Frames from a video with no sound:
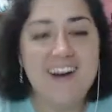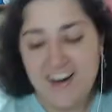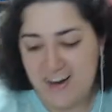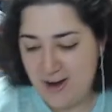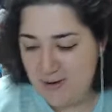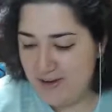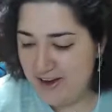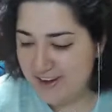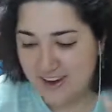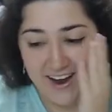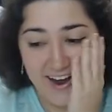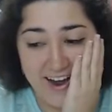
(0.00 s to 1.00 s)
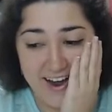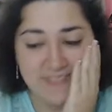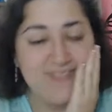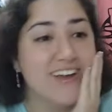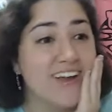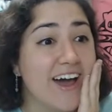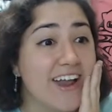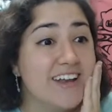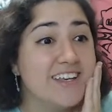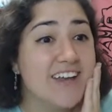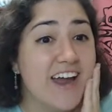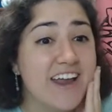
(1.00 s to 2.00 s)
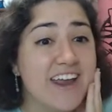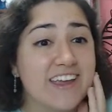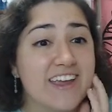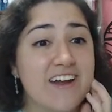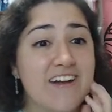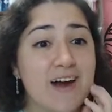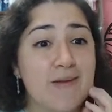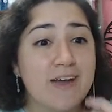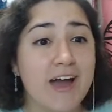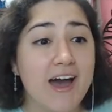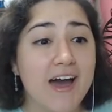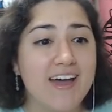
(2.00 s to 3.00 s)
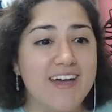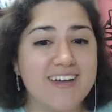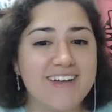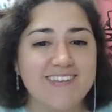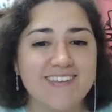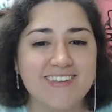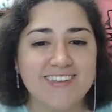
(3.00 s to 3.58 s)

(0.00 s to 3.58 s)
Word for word: Oh my god, we got a shiny Kyurem, guys!